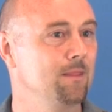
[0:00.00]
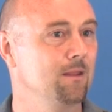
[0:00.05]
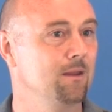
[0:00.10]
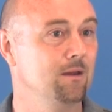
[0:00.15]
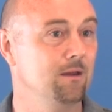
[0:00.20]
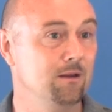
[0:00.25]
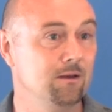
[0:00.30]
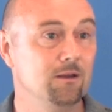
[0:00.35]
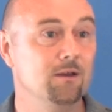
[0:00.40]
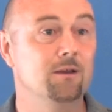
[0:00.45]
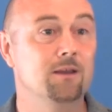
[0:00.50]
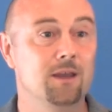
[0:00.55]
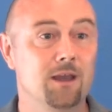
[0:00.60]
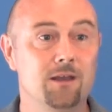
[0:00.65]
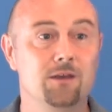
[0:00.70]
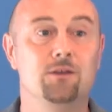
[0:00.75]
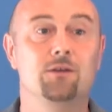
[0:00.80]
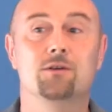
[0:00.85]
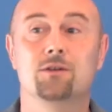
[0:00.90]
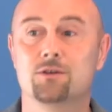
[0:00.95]
And
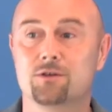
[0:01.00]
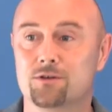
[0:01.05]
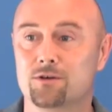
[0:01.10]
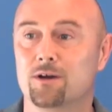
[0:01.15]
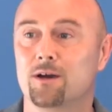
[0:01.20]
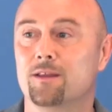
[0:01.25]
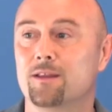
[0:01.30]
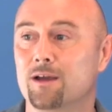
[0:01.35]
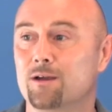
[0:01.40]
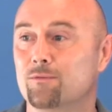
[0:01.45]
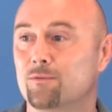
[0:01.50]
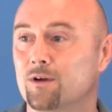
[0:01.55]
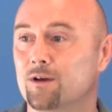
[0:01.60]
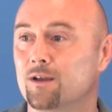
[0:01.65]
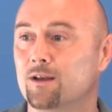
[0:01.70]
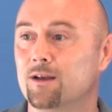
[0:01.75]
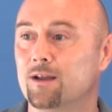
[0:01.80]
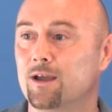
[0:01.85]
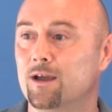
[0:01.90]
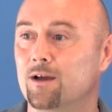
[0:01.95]
again, you can try that
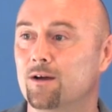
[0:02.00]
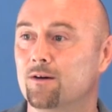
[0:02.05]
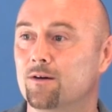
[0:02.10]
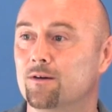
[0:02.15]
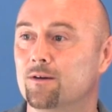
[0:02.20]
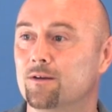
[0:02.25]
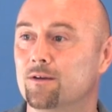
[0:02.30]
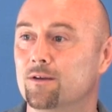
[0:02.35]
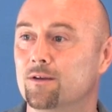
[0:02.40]
right now.